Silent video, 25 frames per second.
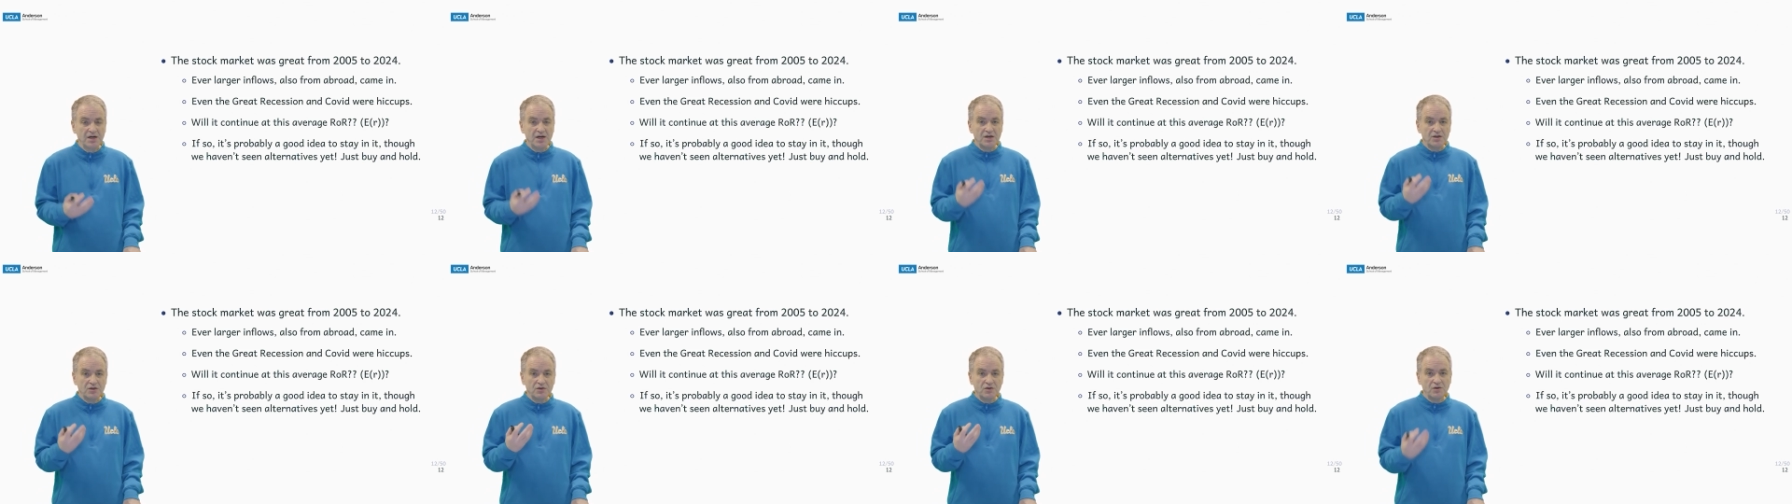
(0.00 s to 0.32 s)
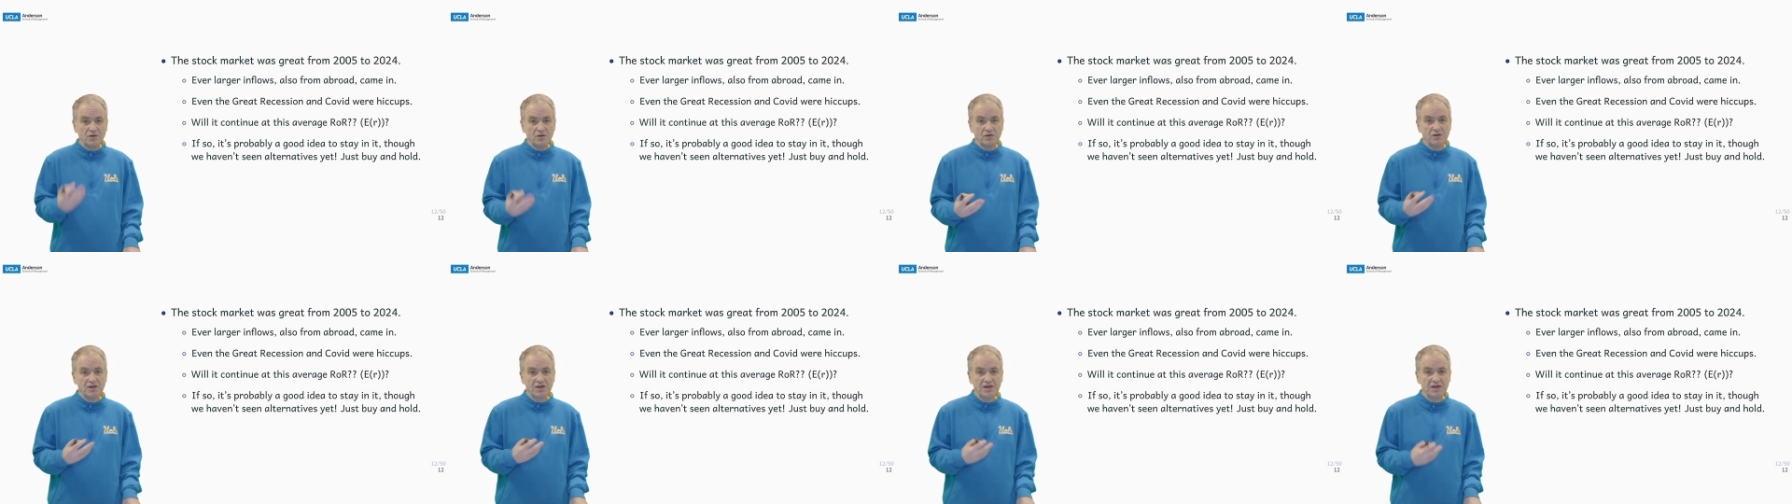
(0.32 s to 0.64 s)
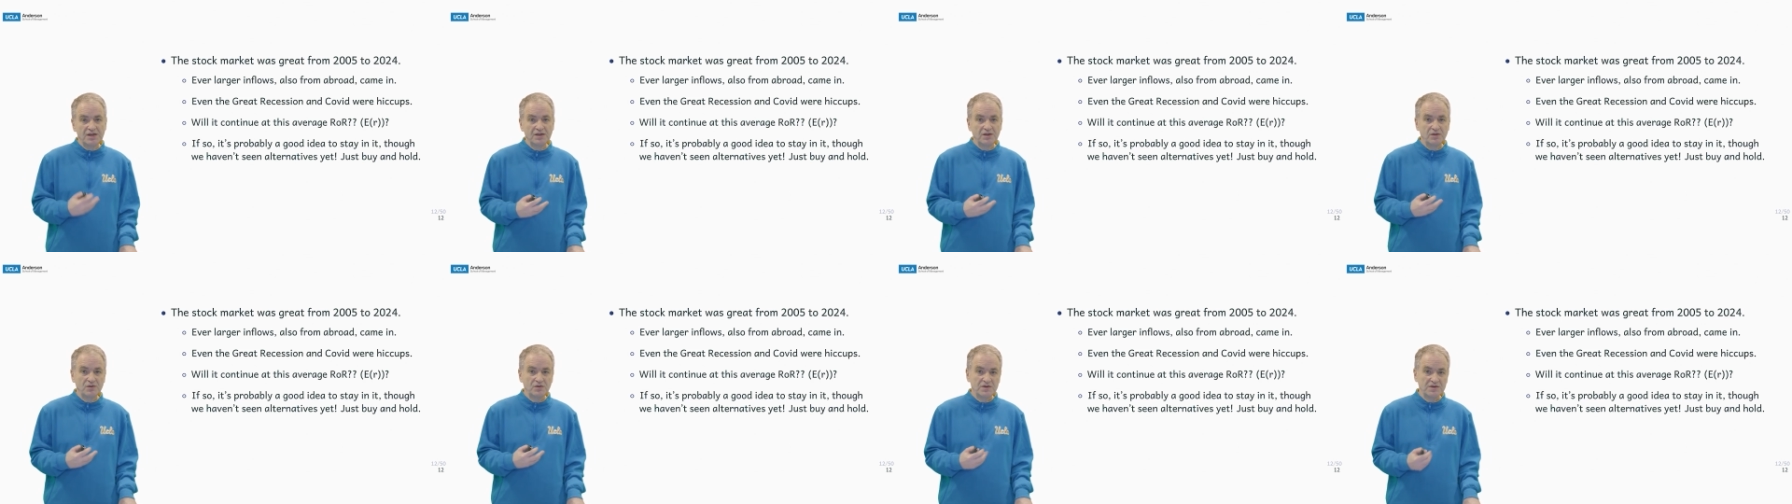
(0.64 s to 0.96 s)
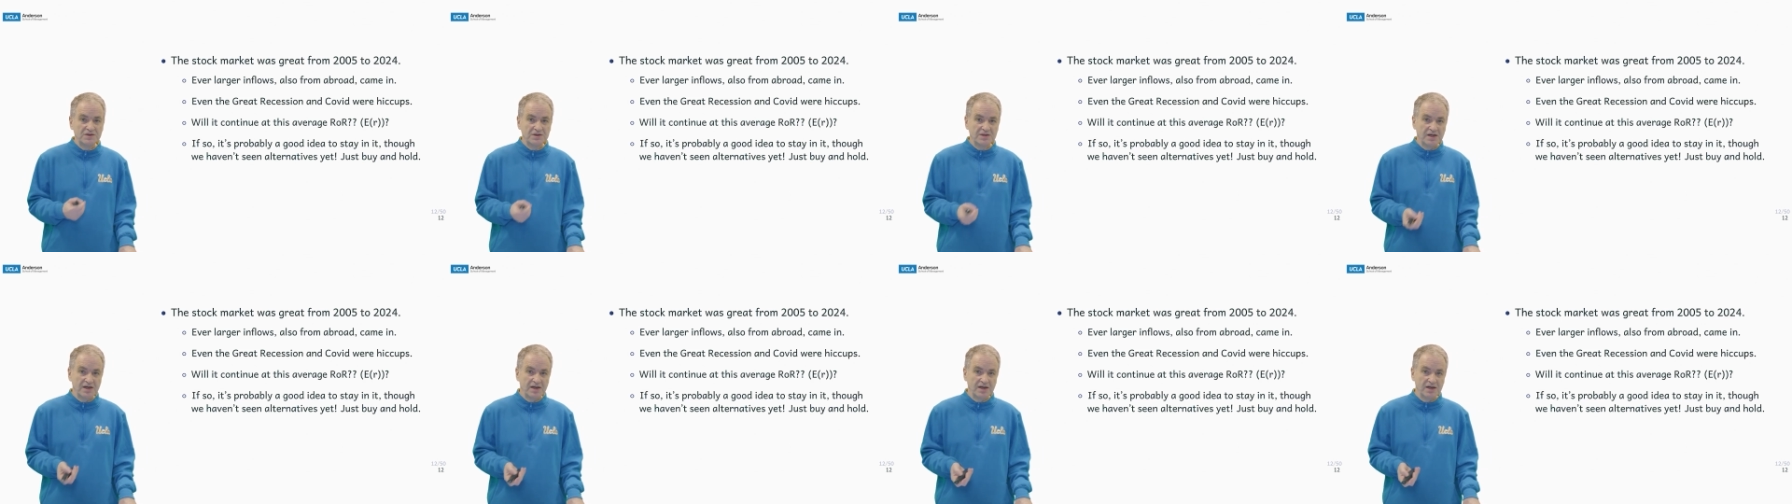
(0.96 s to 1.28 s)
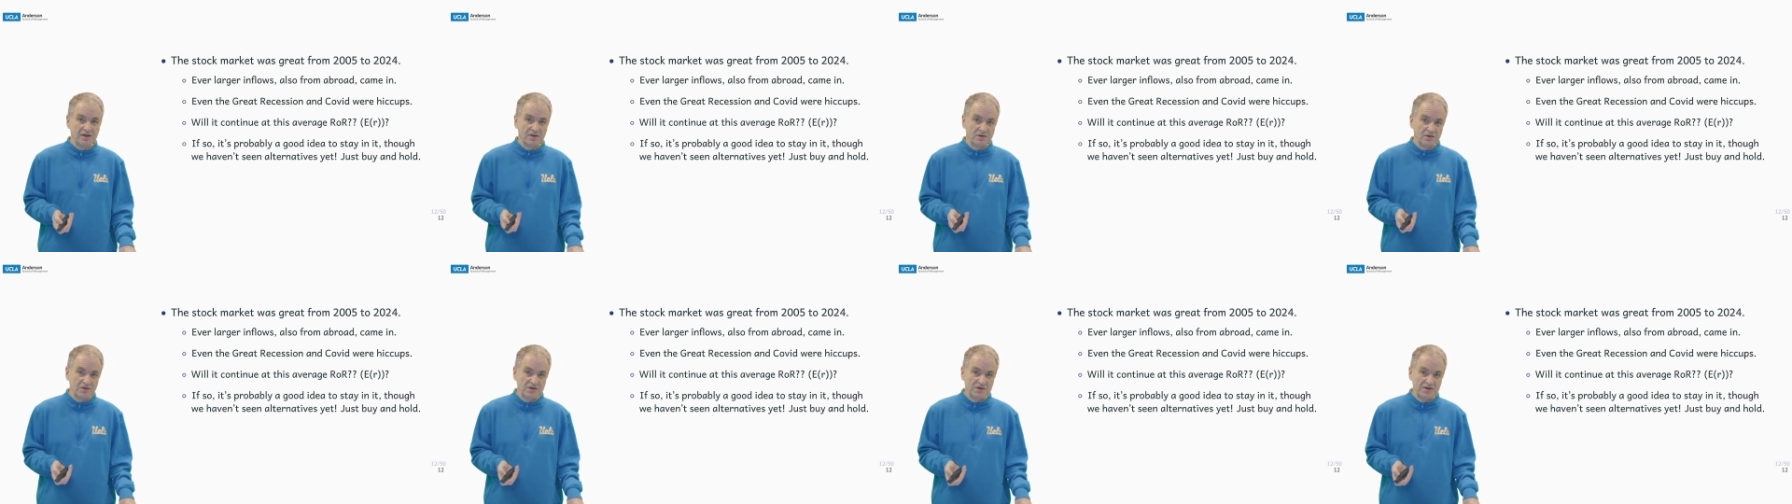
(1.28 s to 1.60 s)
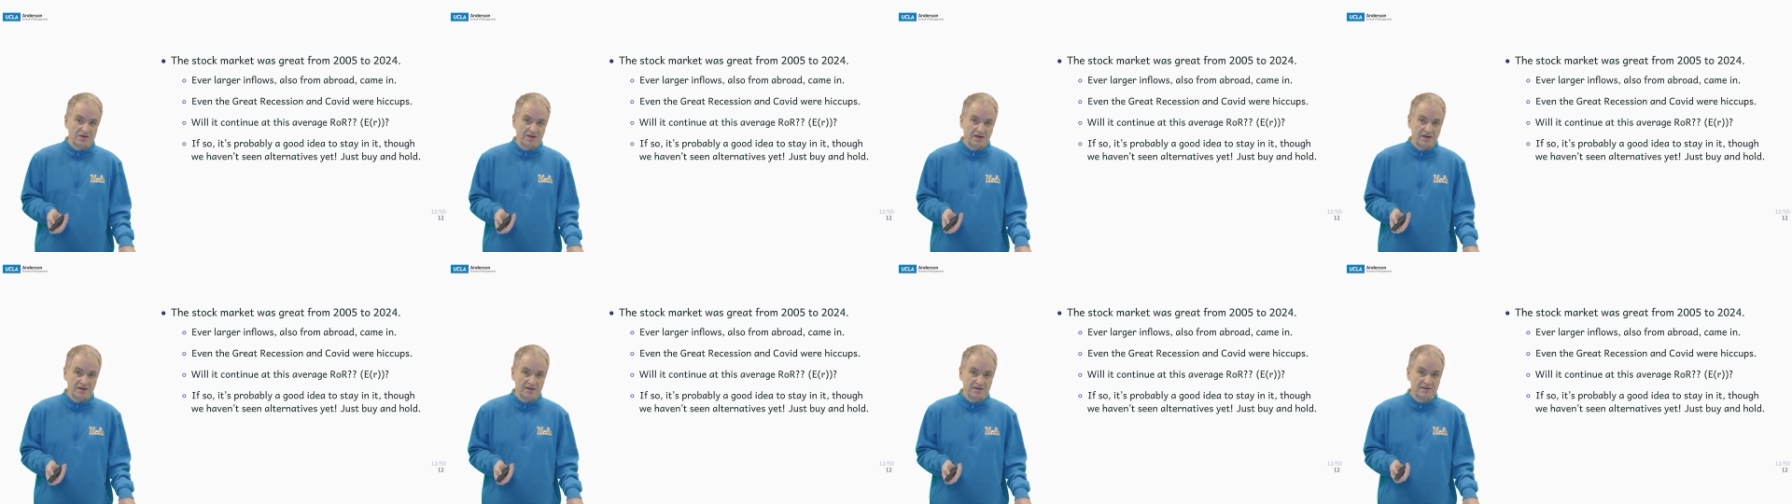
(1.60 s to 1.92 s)
to continue sticking to
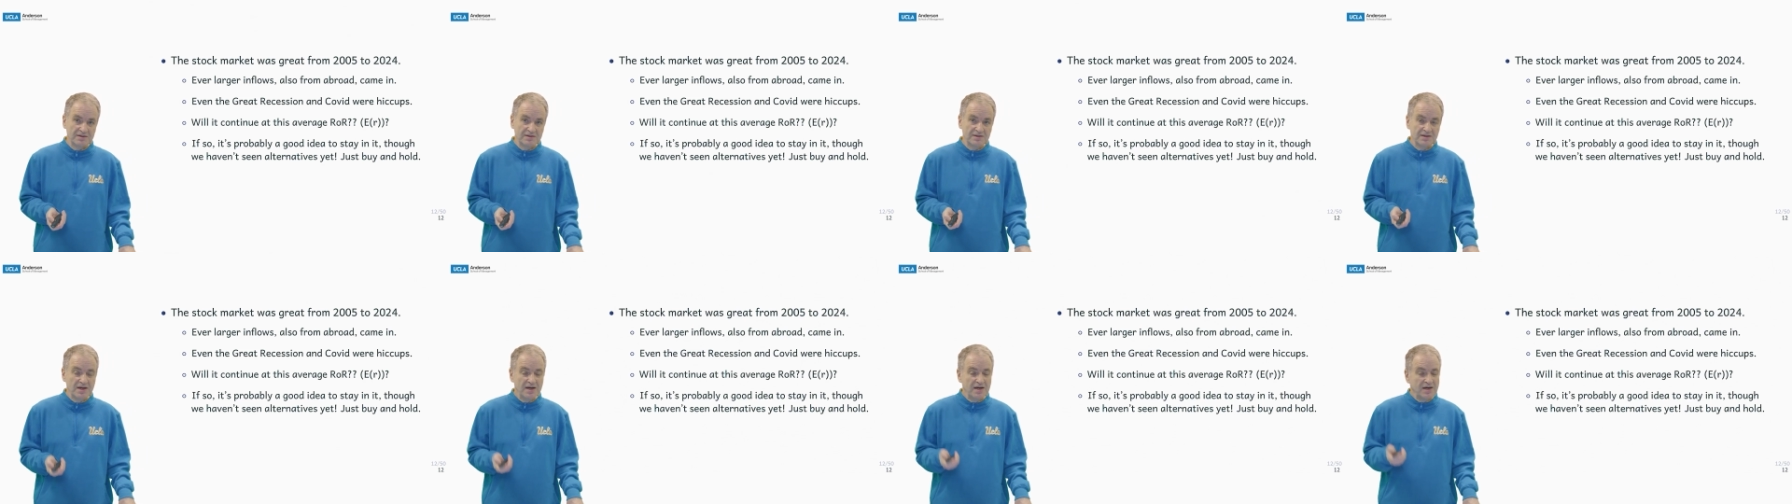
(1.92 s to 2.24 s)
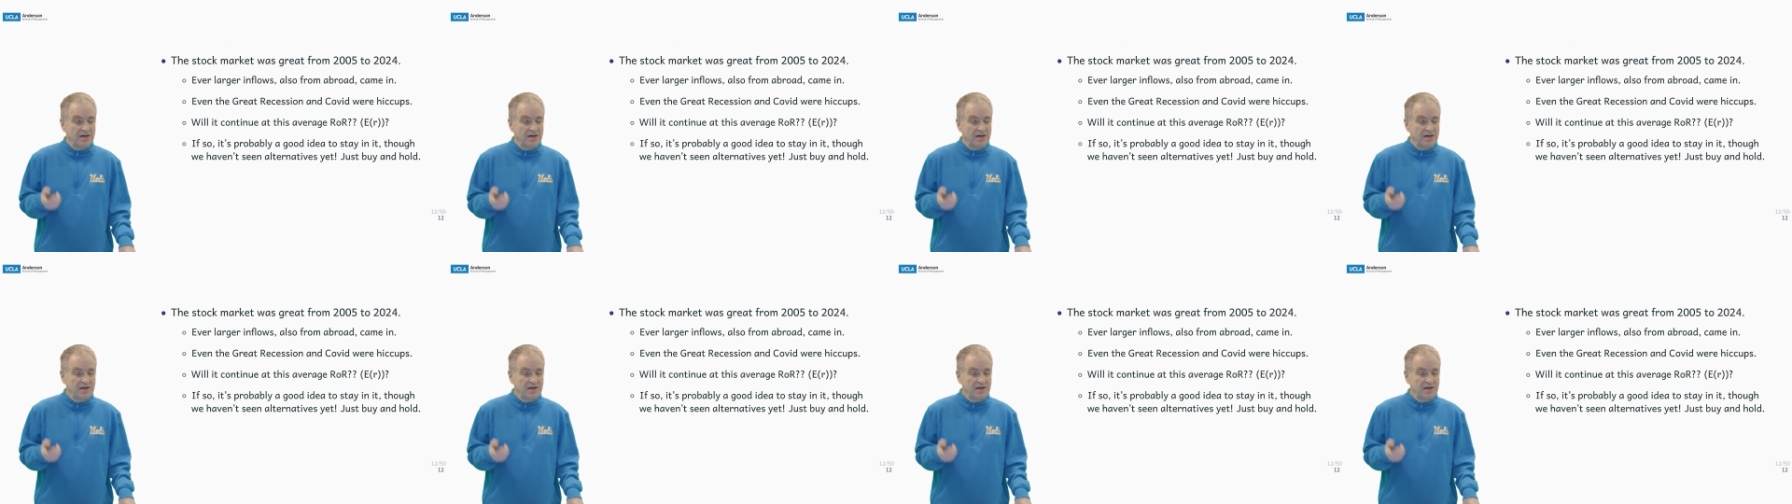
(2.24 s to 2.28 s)
stocks.